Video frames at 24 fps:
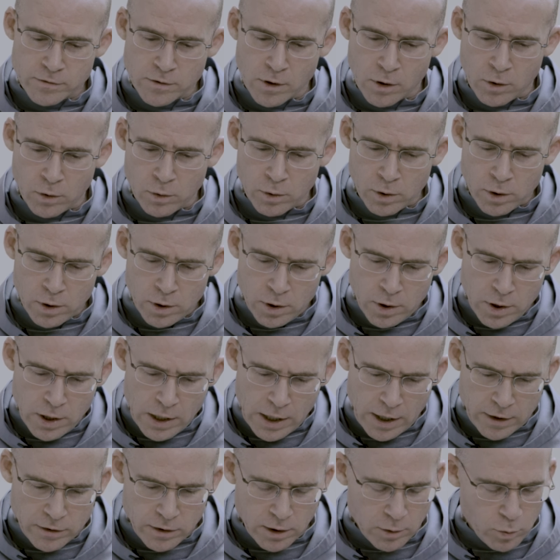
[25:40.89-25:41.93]
So
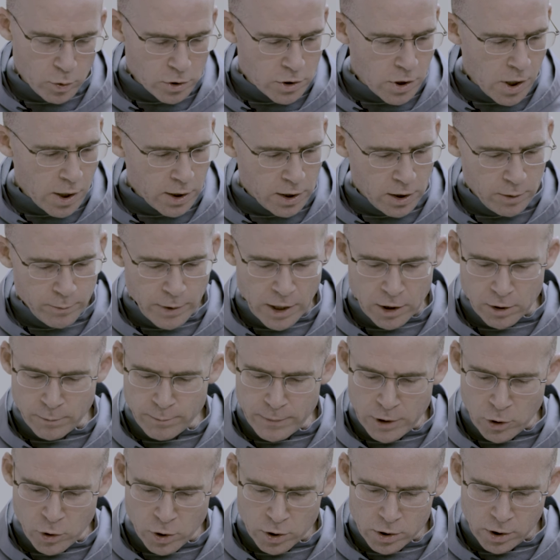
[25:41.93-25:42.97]
I think we're talking about a
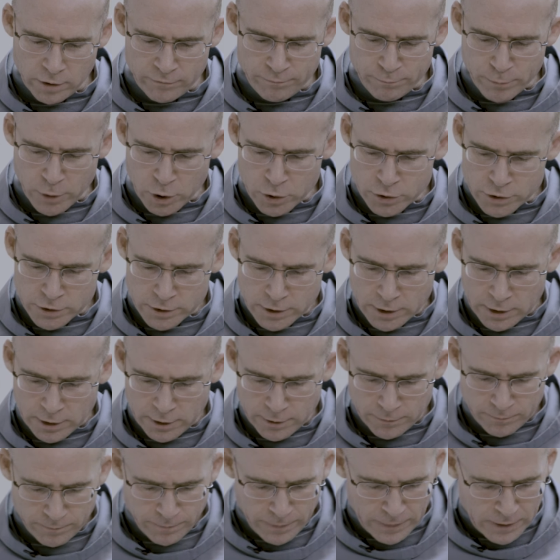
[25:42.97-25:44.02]
miracle of
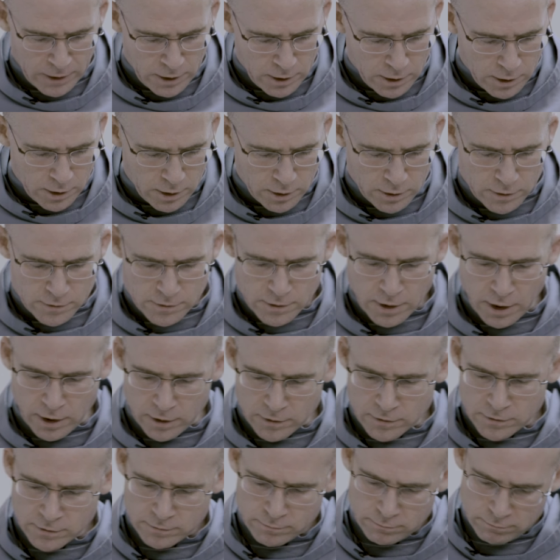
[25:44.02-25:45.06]
mercy in his
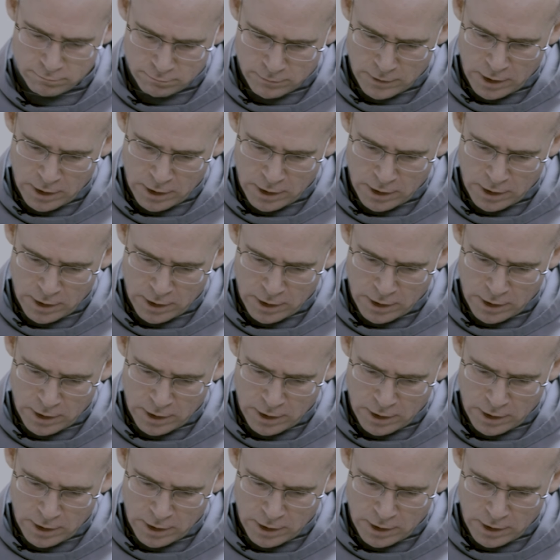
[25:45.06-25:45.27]
case.